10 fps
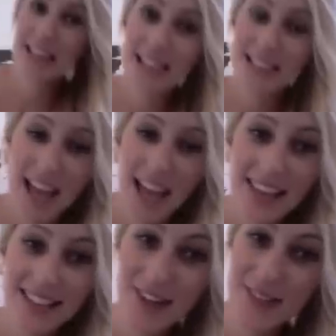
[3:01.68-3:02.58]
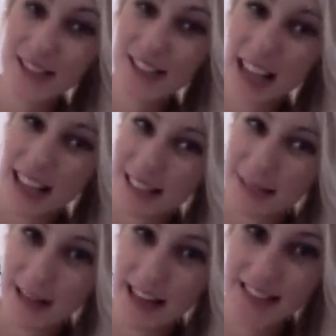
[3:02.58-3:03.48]
it, and I'll see you guys
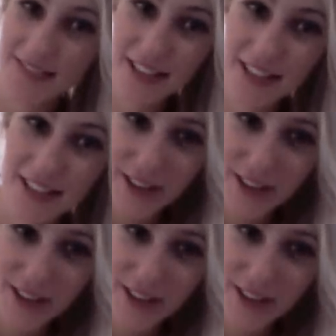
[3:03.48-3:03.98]
in my next video.